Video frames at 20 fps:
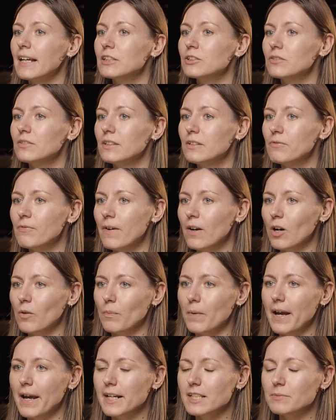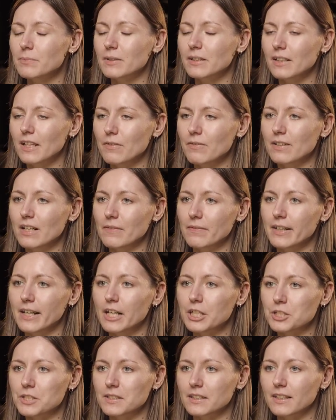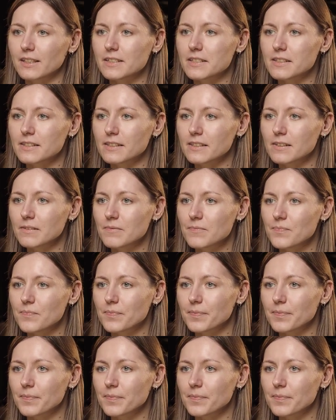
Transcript: decades to develop expert-level application skills.